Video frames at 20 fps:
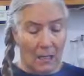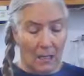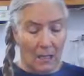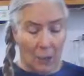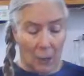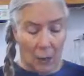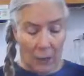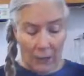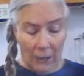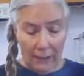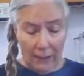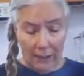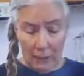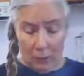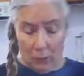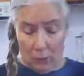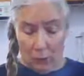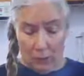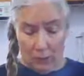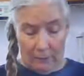The long and the
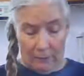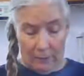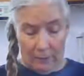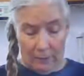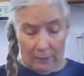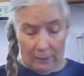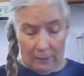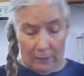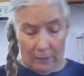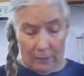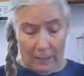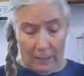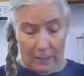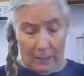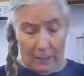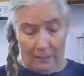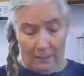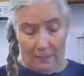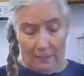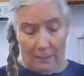short of it
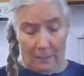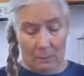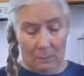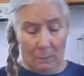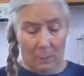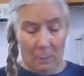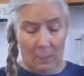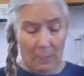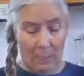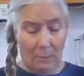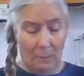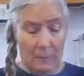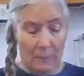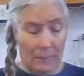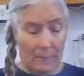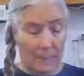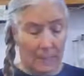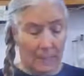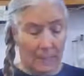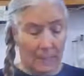is the priest
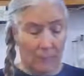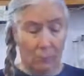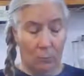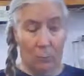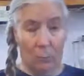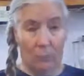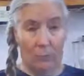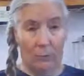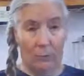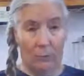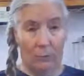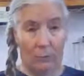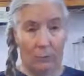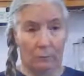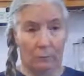spent the night with her,